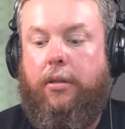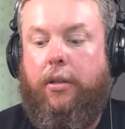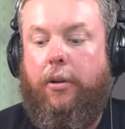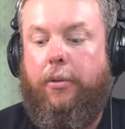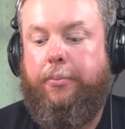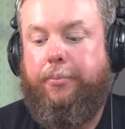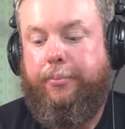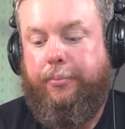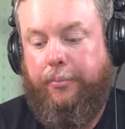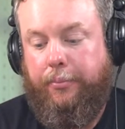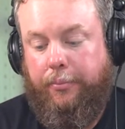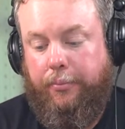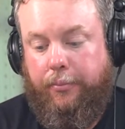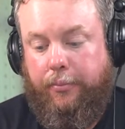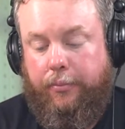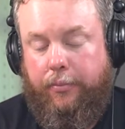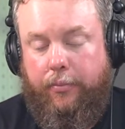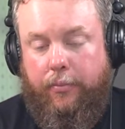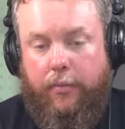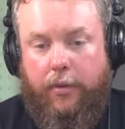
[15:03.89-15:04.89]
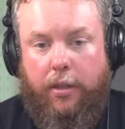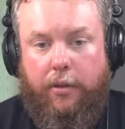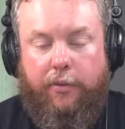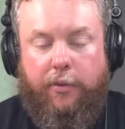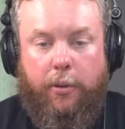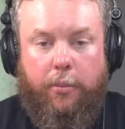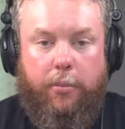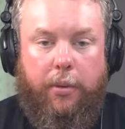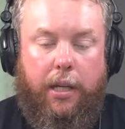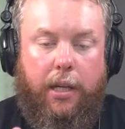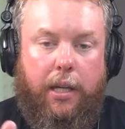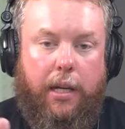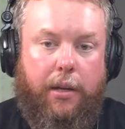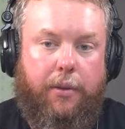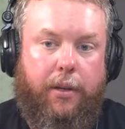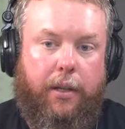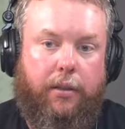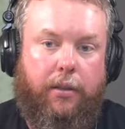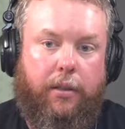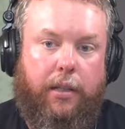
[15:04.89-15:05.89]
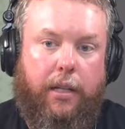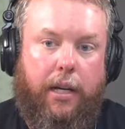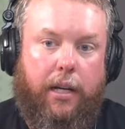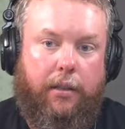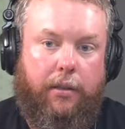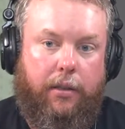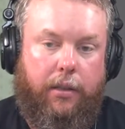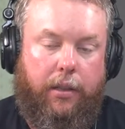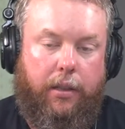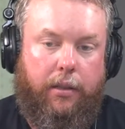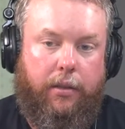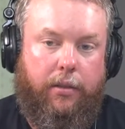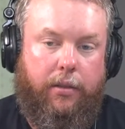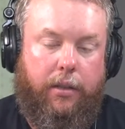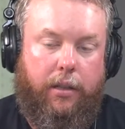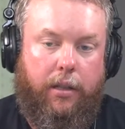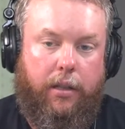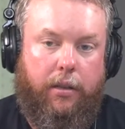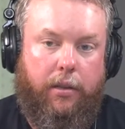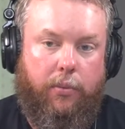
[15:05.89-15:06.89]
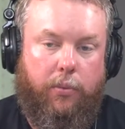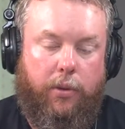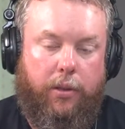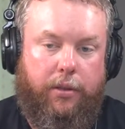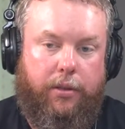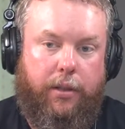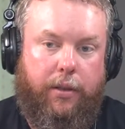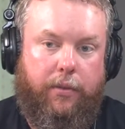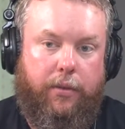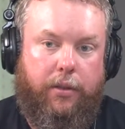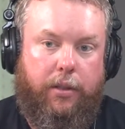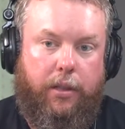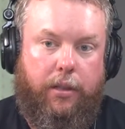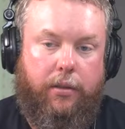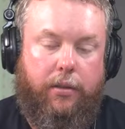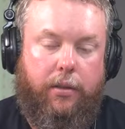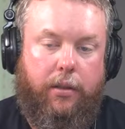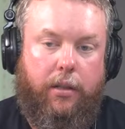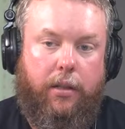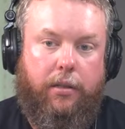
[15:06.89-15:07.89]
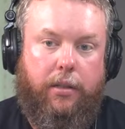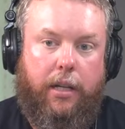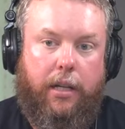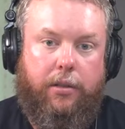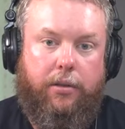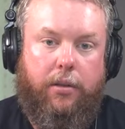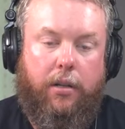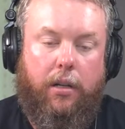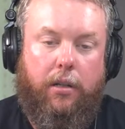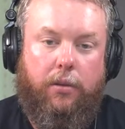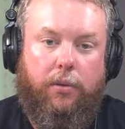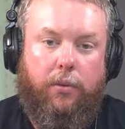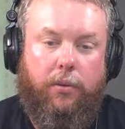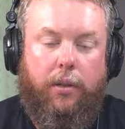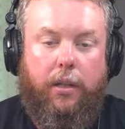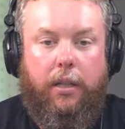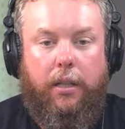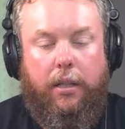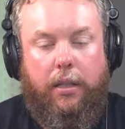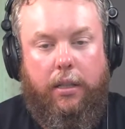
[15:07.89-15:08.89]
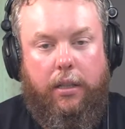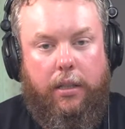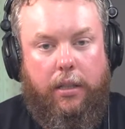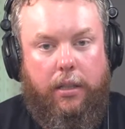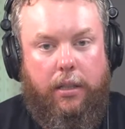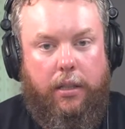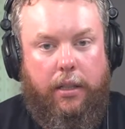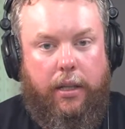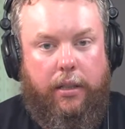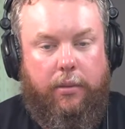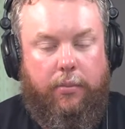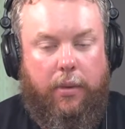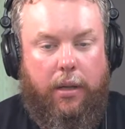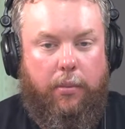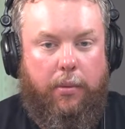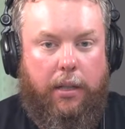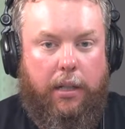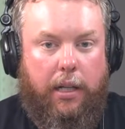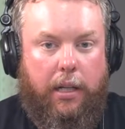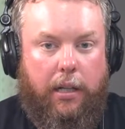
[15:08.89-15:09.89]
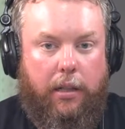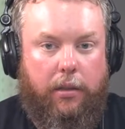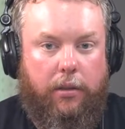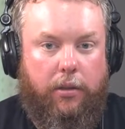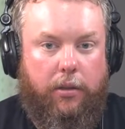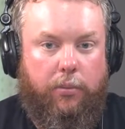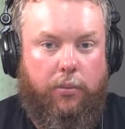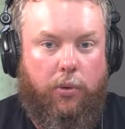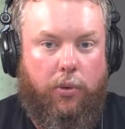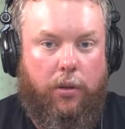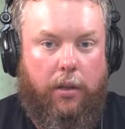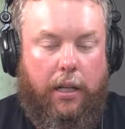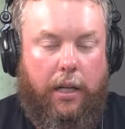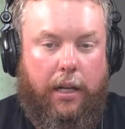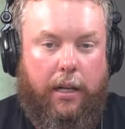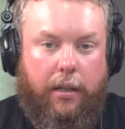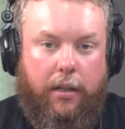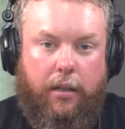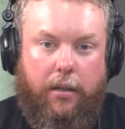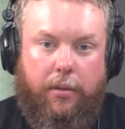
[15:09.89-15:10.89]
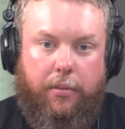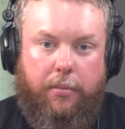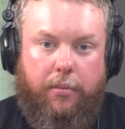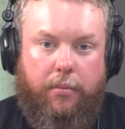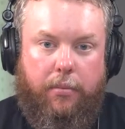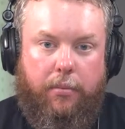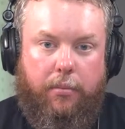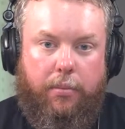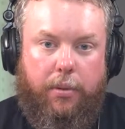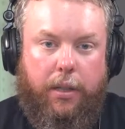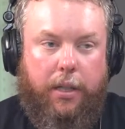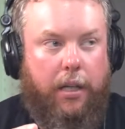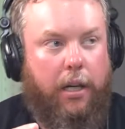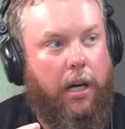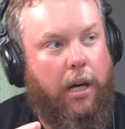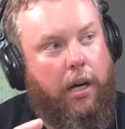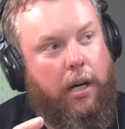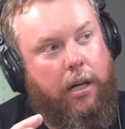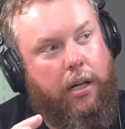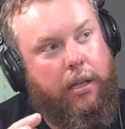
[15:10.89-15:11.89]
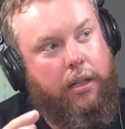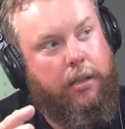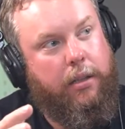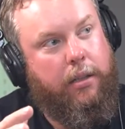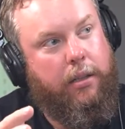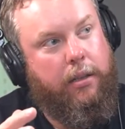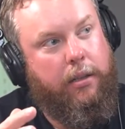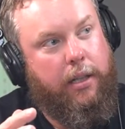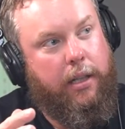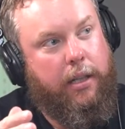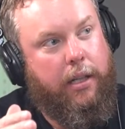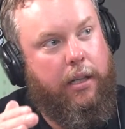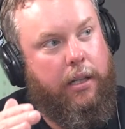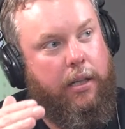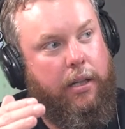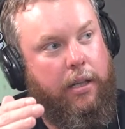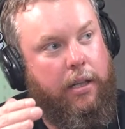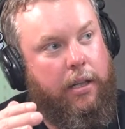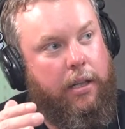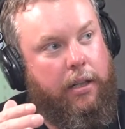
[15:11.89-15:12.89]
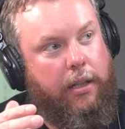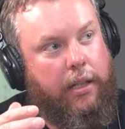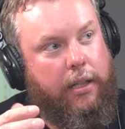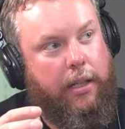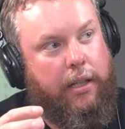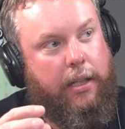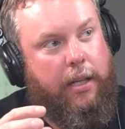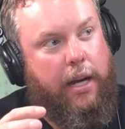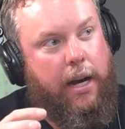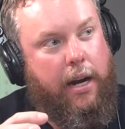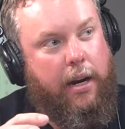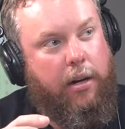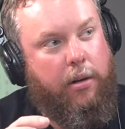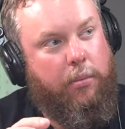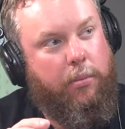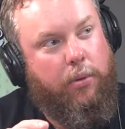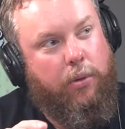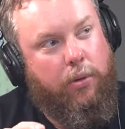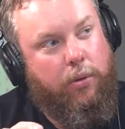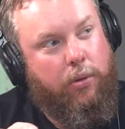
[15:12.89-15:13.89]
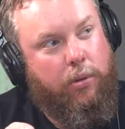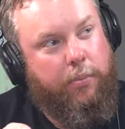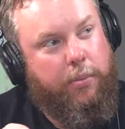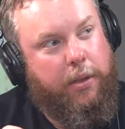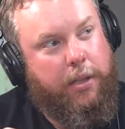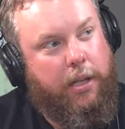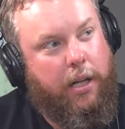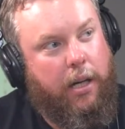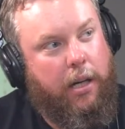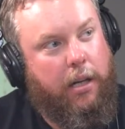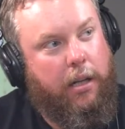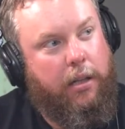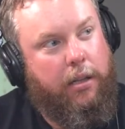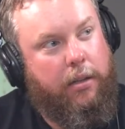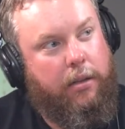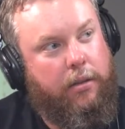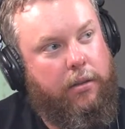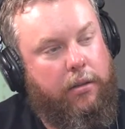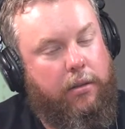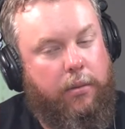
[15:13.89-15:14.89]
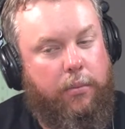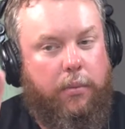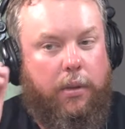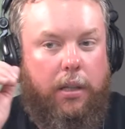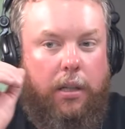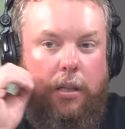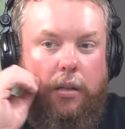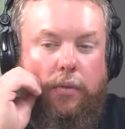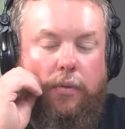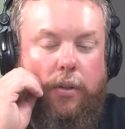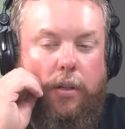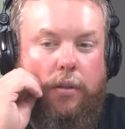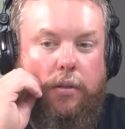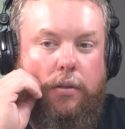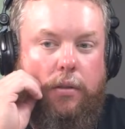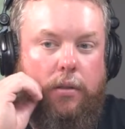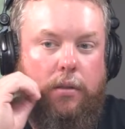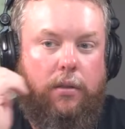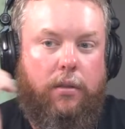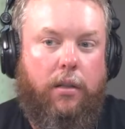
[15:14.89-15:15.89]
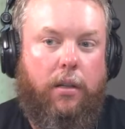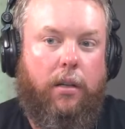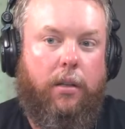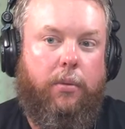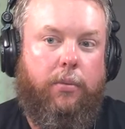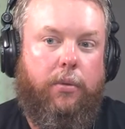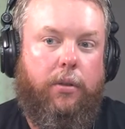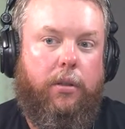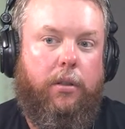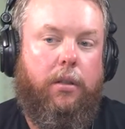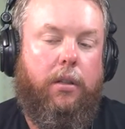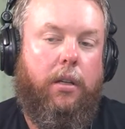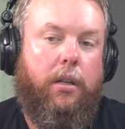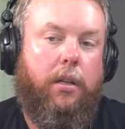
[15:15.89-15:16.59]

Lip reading: So for me, I think the 1910, the 117 series extra old has maybe like a little more like pecan, like a caramel pecan to me versus the other one.